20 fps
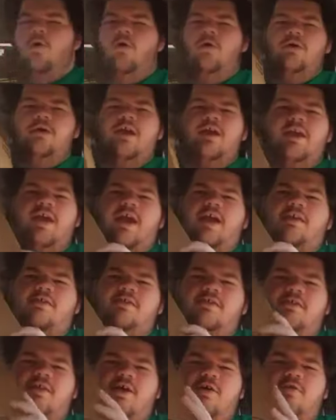Okay, guys,
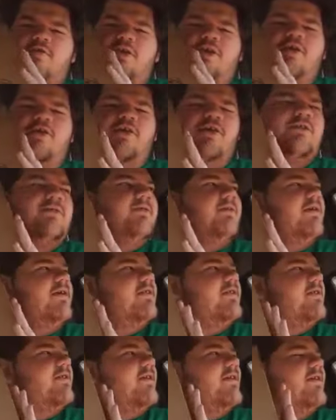so here
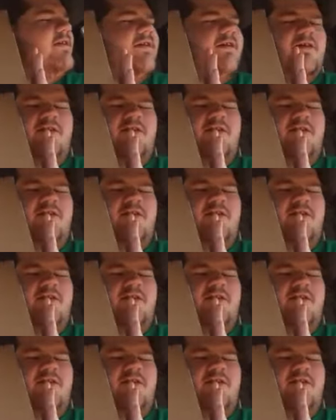this